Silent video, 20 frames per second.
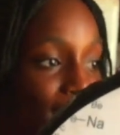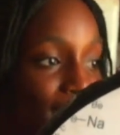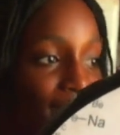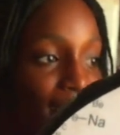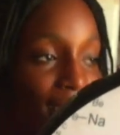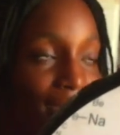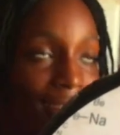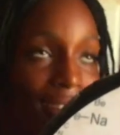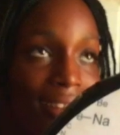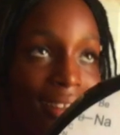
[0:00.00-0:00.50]
You
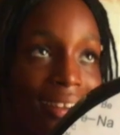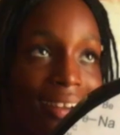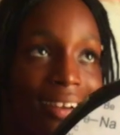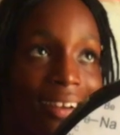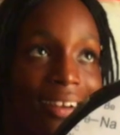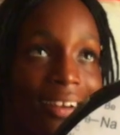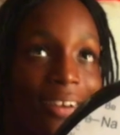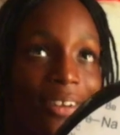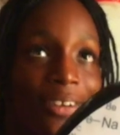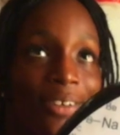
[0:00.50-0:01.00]
don't know the
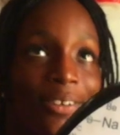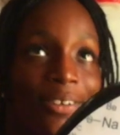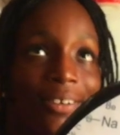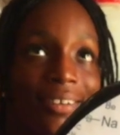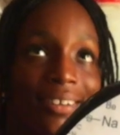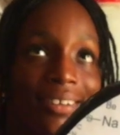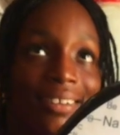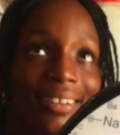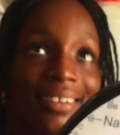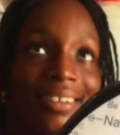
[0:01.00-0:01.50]

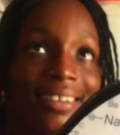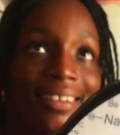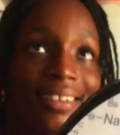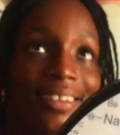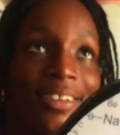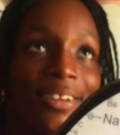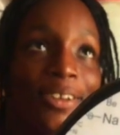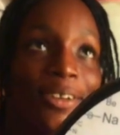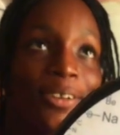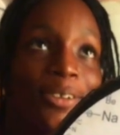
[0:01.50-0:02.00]
circumference.
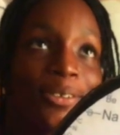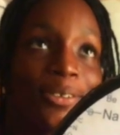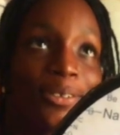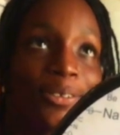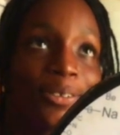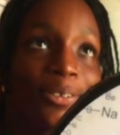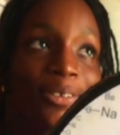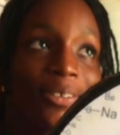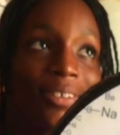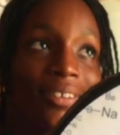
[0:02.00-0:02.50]
Fine.
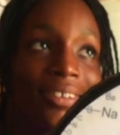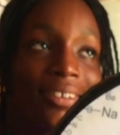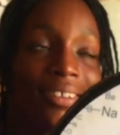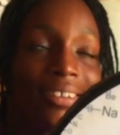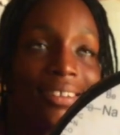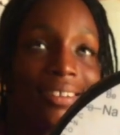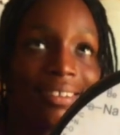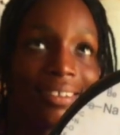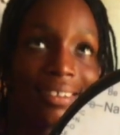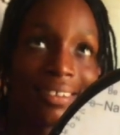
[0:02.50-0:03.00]

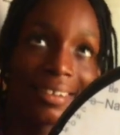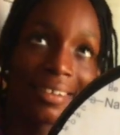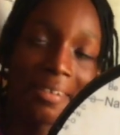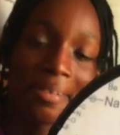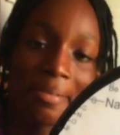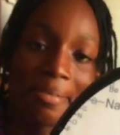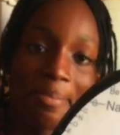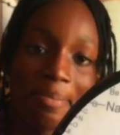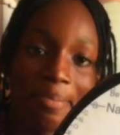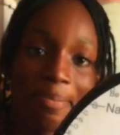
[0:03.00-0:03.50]

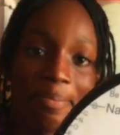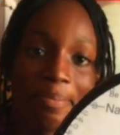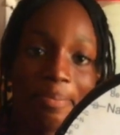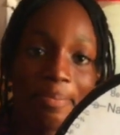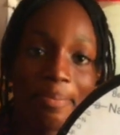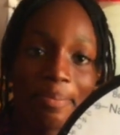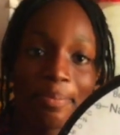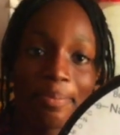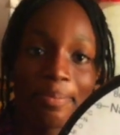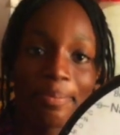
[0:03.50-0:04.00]
Now, what's the
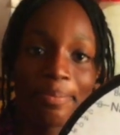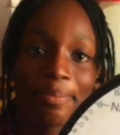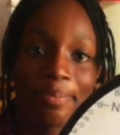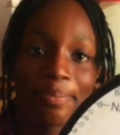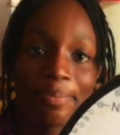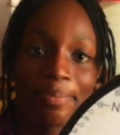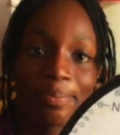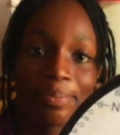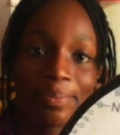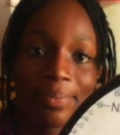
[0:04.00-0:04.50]
time now?